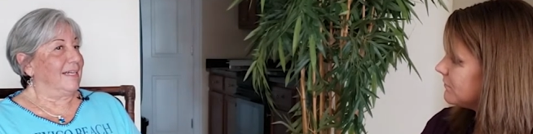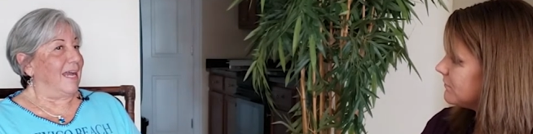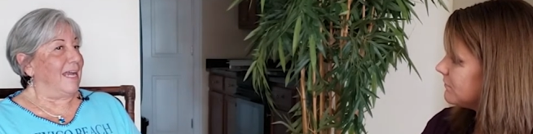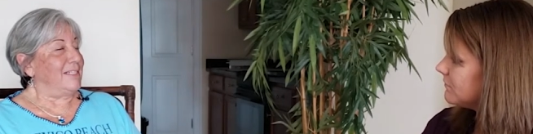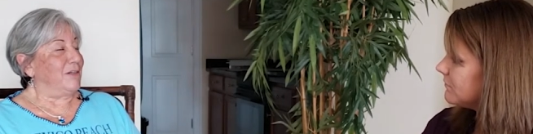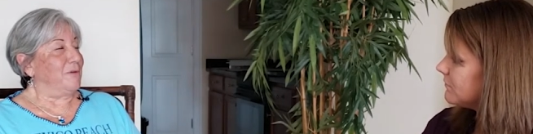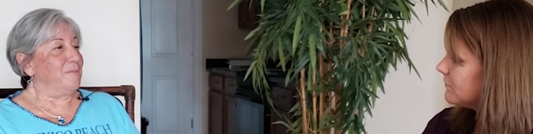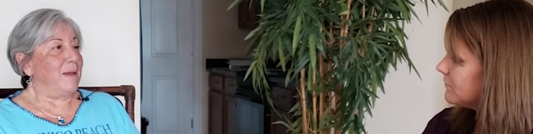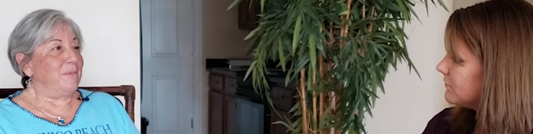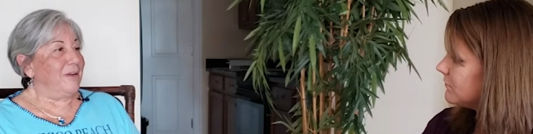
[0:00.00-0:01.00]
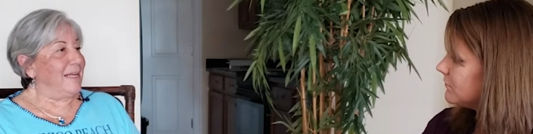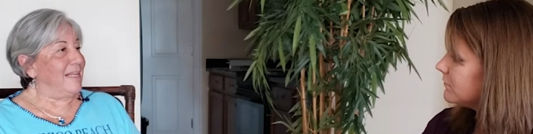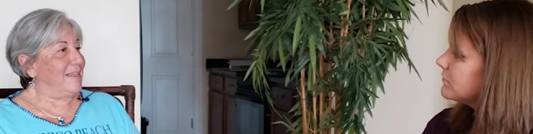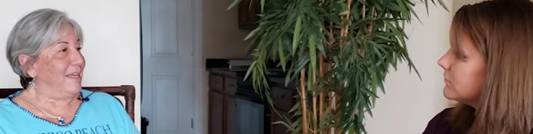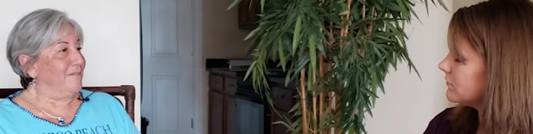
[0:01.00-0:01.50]
Speaker 1: I don't remember
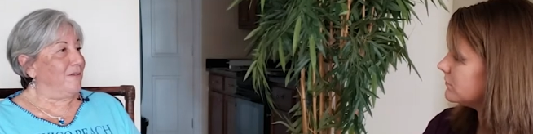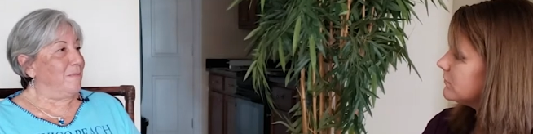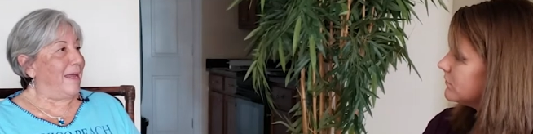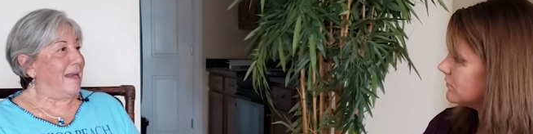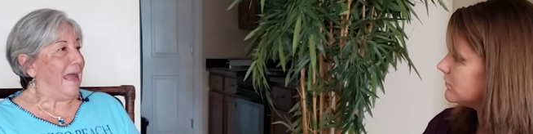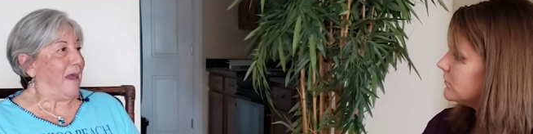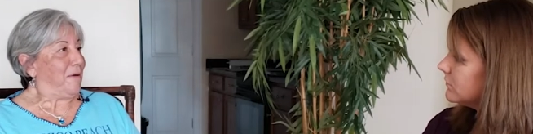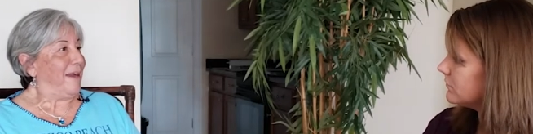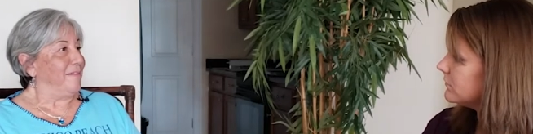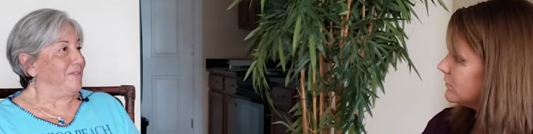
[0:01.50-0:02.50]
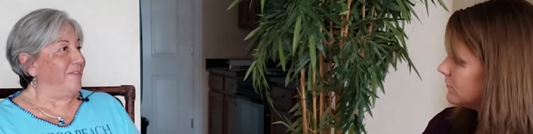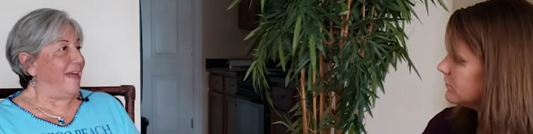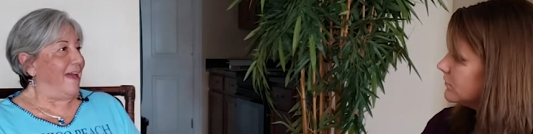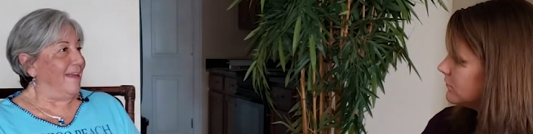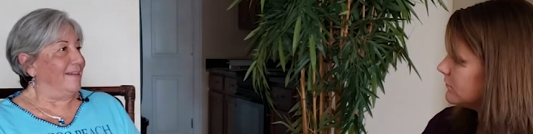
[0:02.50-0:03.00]
anything for about an hour after
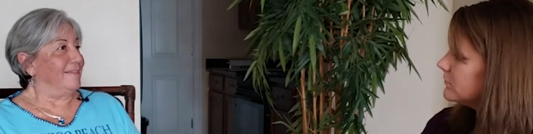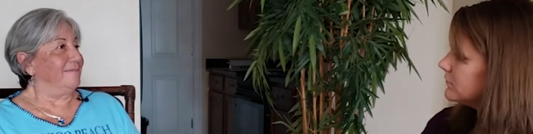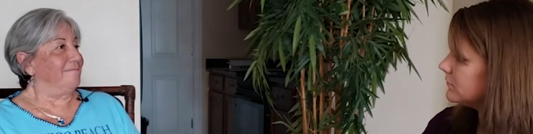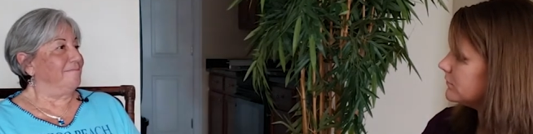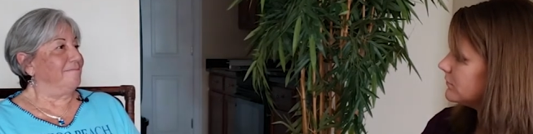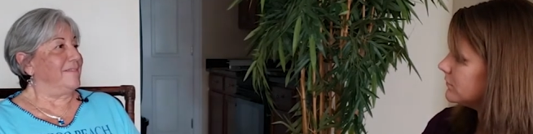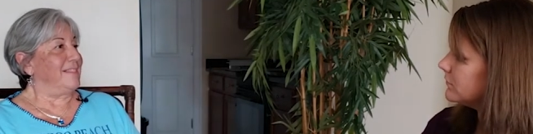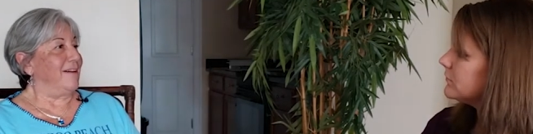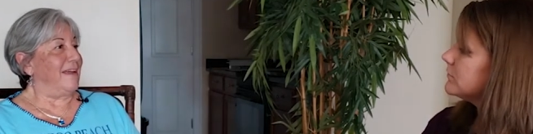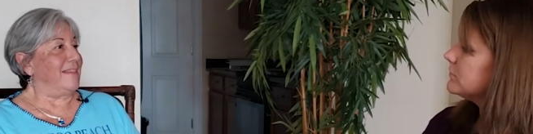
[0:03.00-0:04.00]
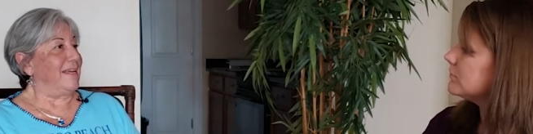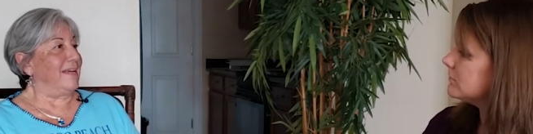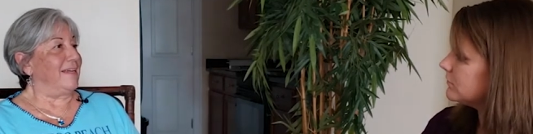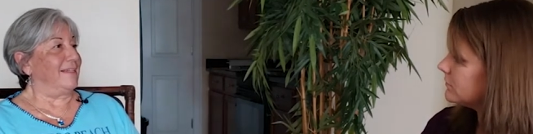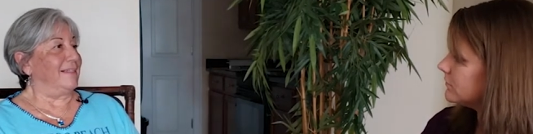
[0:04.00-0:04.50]
that. So I
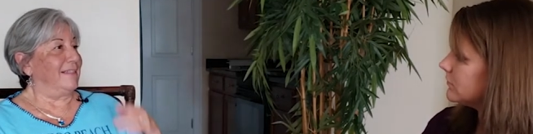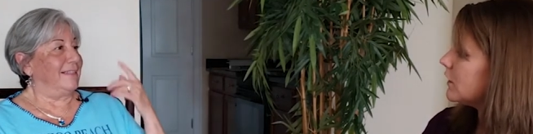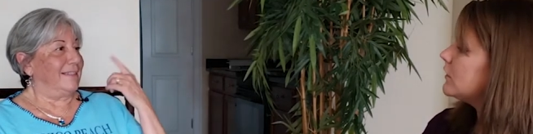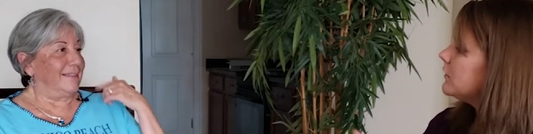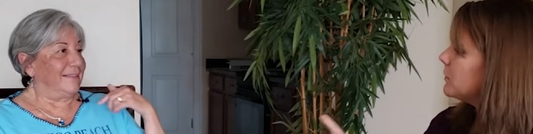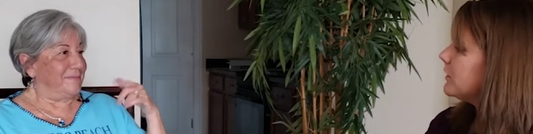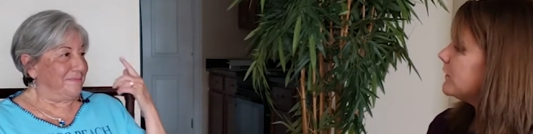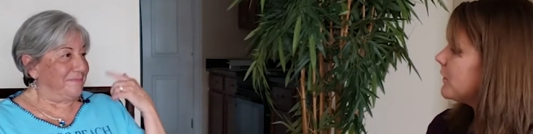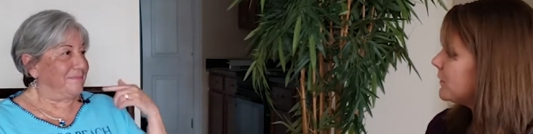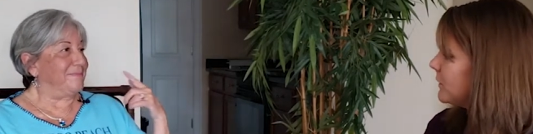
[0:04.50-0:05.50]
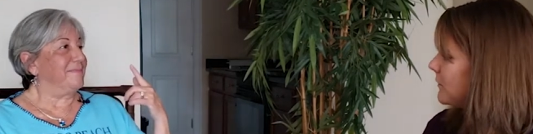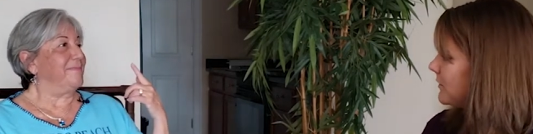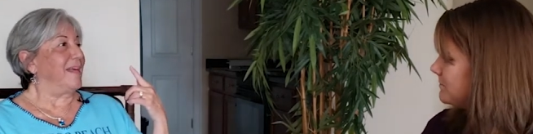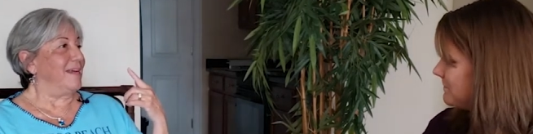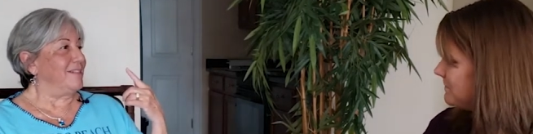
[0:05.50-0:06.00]
think
Speaker 2: you were not the only
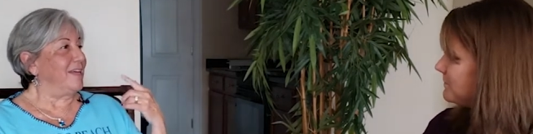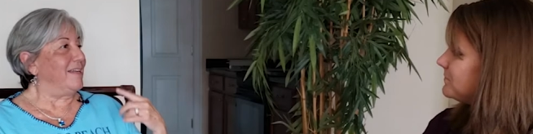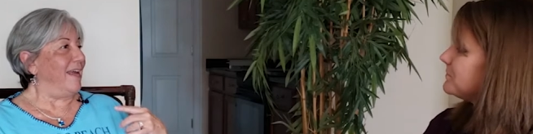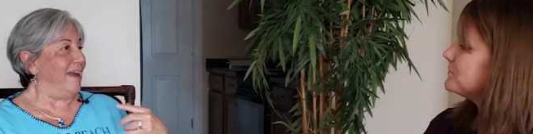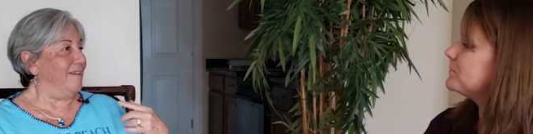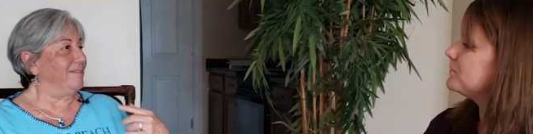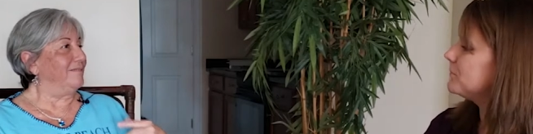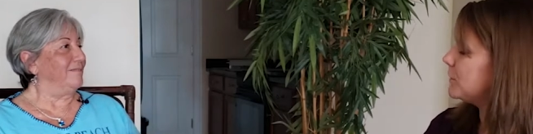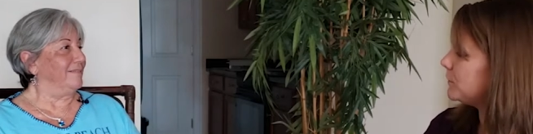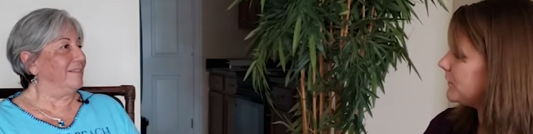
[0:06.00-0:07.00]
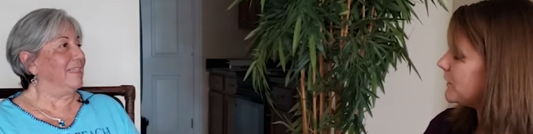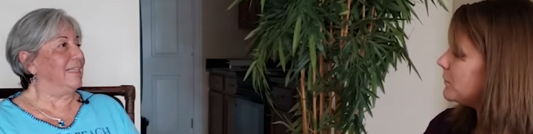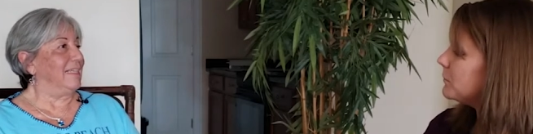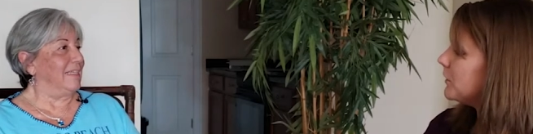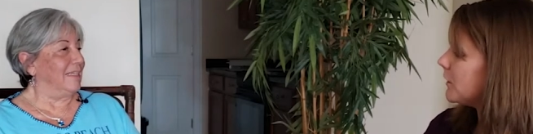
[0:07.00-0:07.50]
one. I shut down. There was
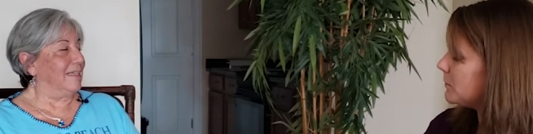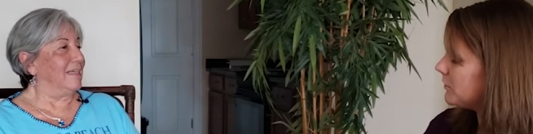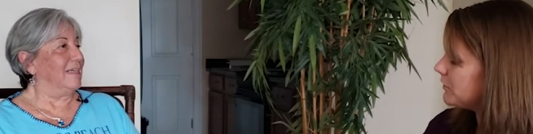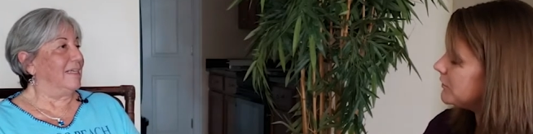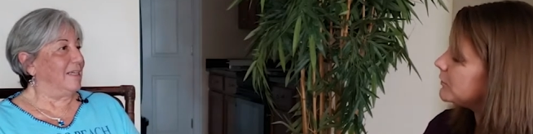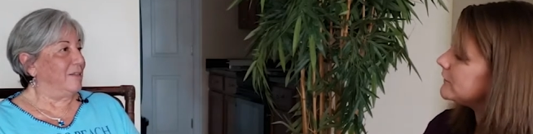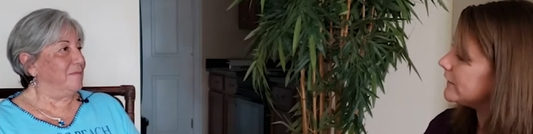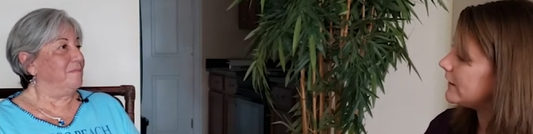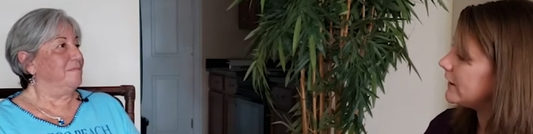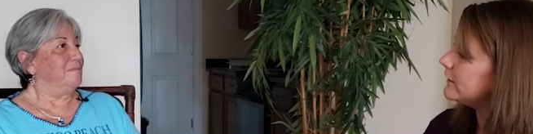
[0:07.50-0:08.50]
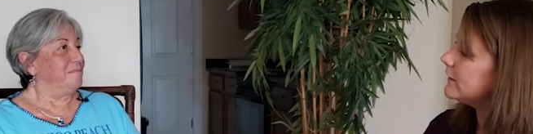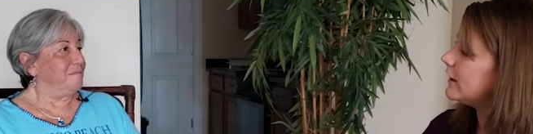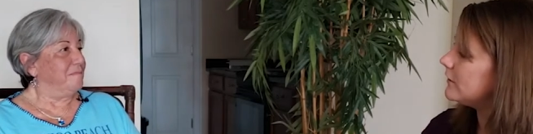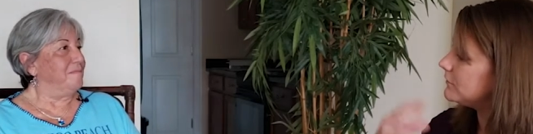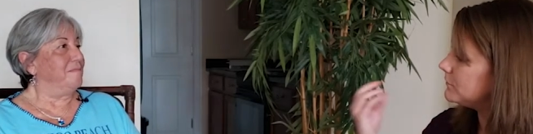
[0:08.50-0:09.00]
um, a couple interviewees I had
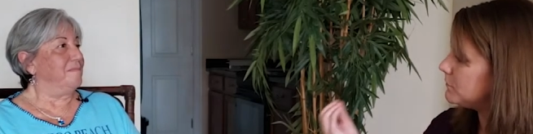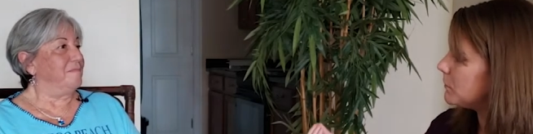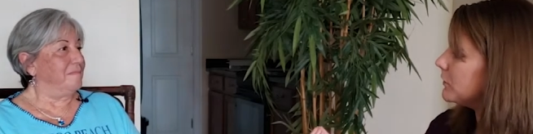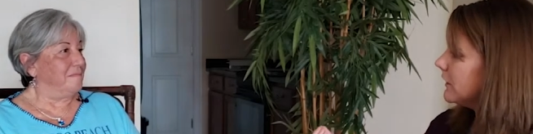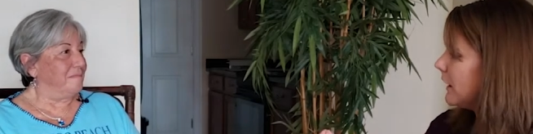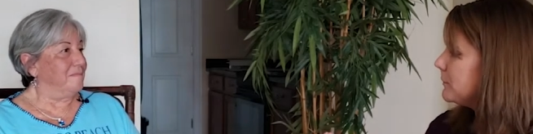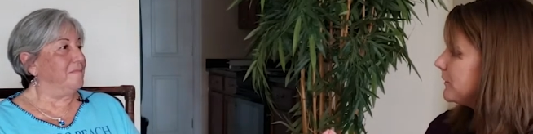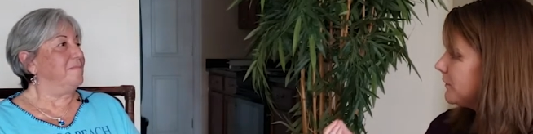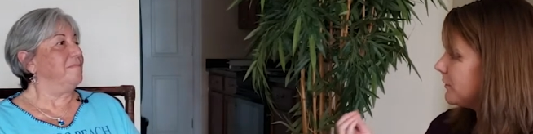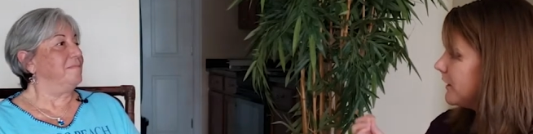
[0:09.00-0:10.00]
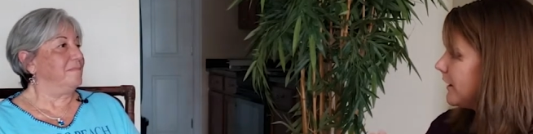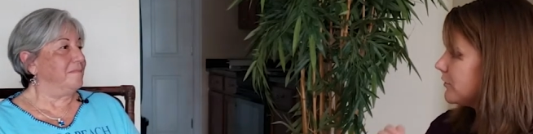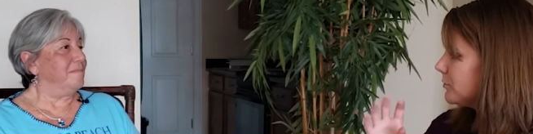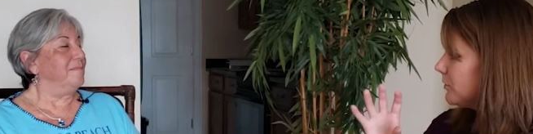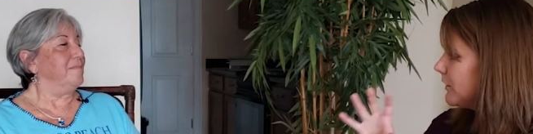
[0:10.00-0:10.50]
that have mm-hmm. memory lapse through mm-hmm. the
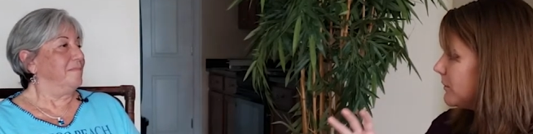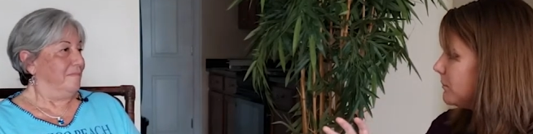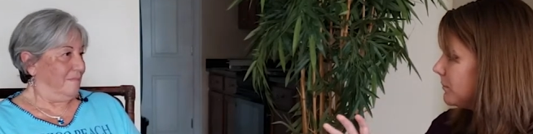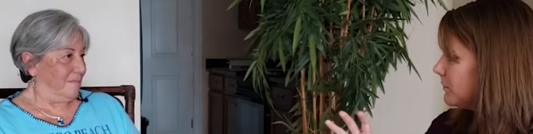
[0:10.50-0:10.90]
actual Im-